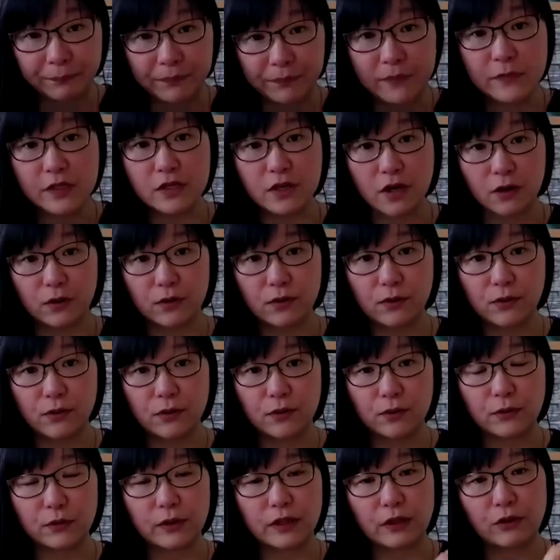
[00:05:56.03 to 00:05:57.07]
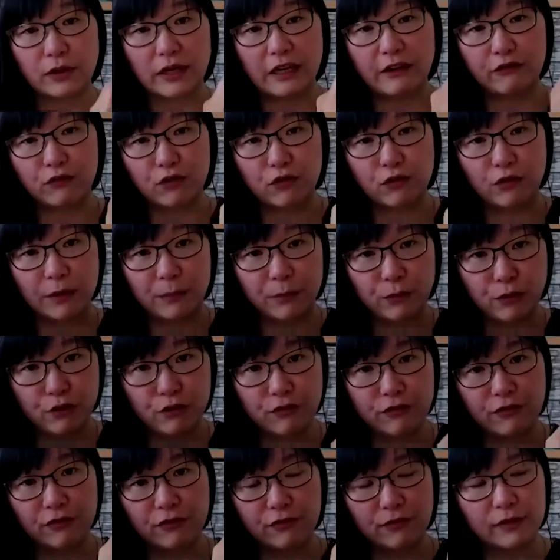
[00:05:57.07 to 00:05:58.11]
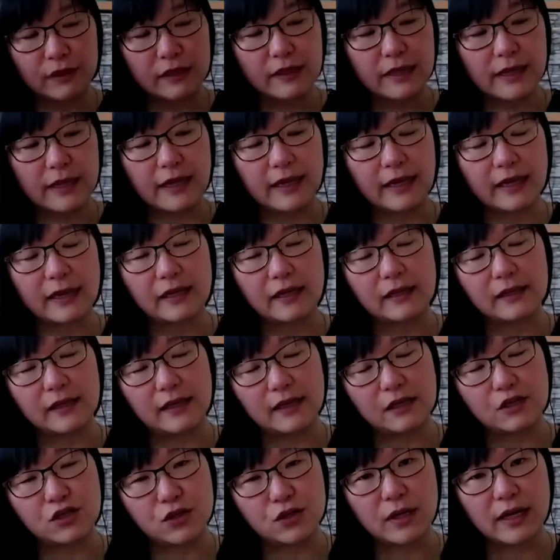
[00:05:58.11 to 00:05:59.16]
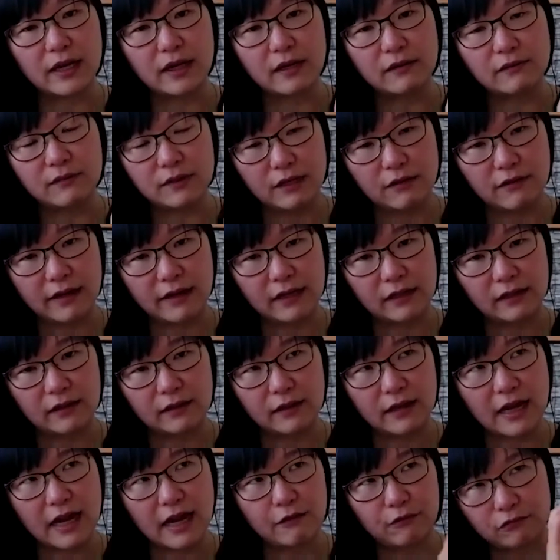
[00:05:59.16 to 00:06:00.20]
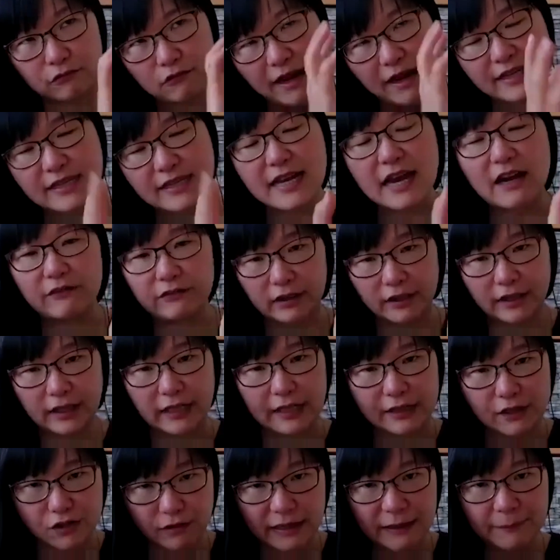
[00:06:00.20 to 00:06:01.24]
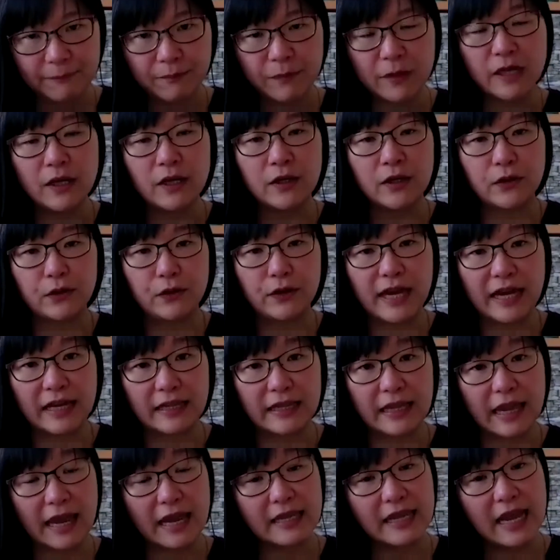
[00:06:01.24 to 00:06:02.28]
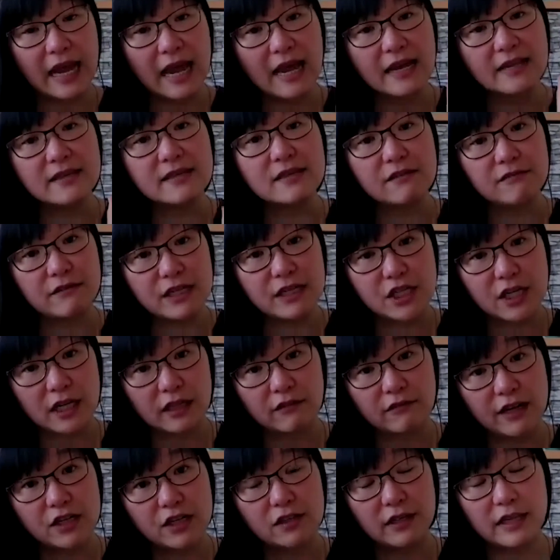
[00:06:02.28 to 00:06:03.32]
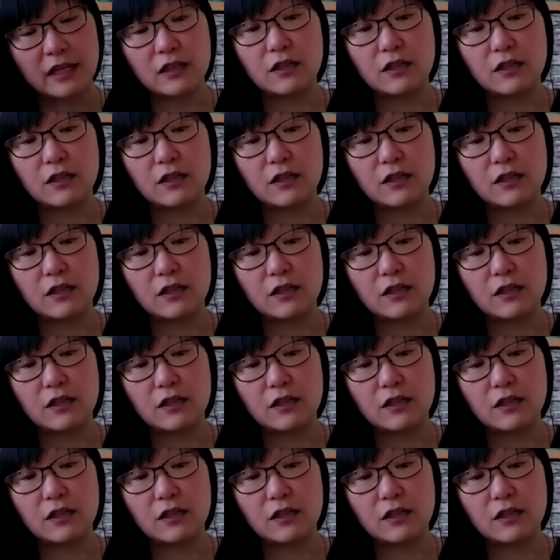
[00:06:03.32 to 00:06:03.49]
So if you remove the sugar right after injury, you can enhance the regeneration at